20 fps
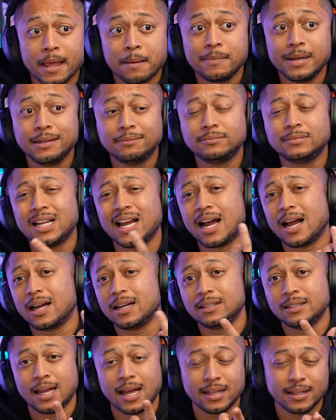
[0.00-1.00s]
Me,
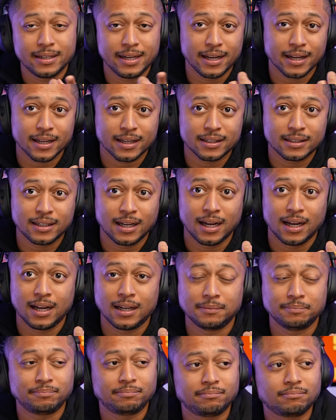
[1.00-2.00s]
nah, other nigga.
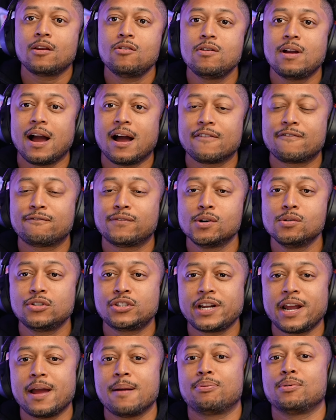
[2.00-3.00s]
Um, you got fruit
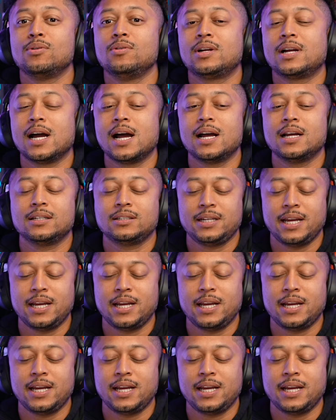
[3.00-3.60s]
shampoo, cuz.